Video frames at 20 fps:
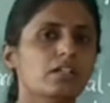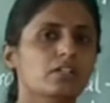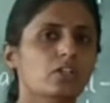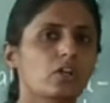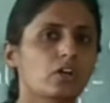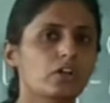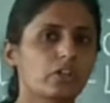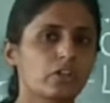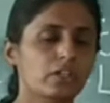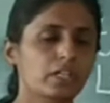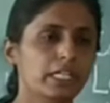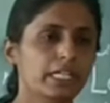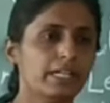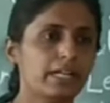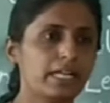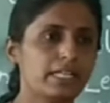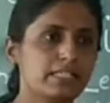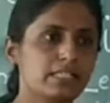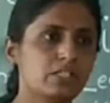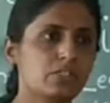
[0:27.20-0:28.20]
Not only
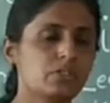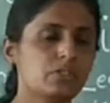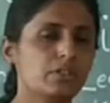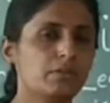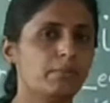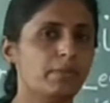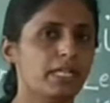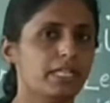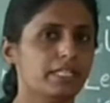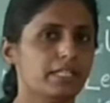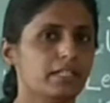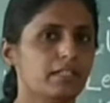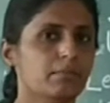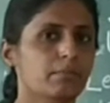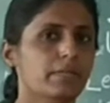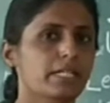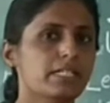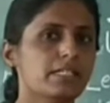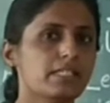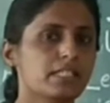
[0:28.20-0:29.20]
transition metal
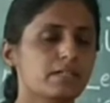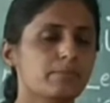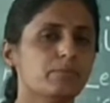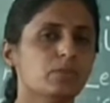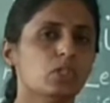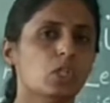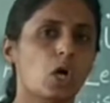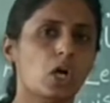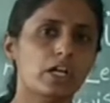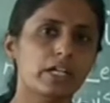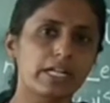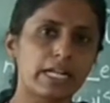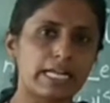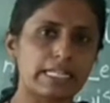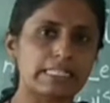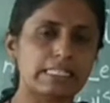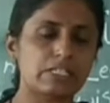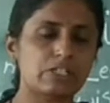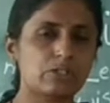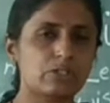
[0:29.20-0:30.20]
but some
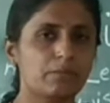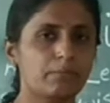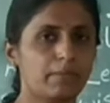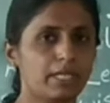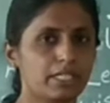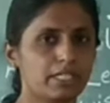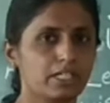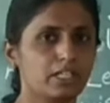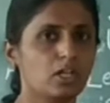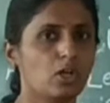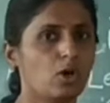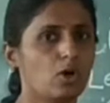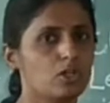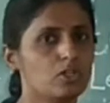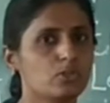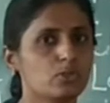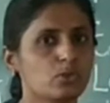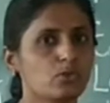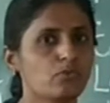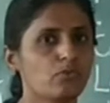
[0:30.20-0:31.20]
non-transition metal
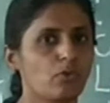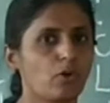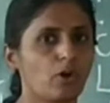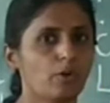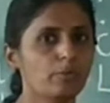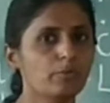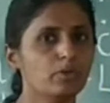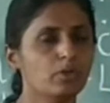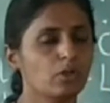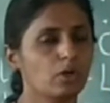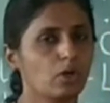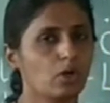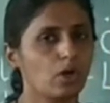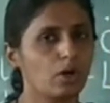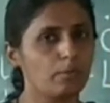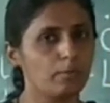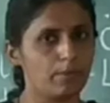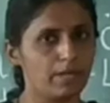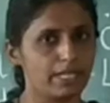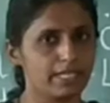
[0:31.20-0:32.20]
also form
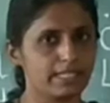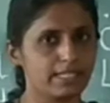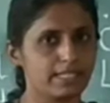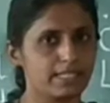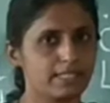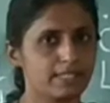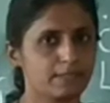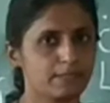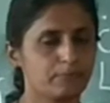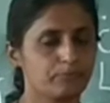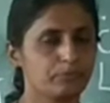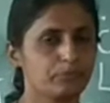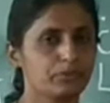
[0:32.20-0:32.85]
complexes,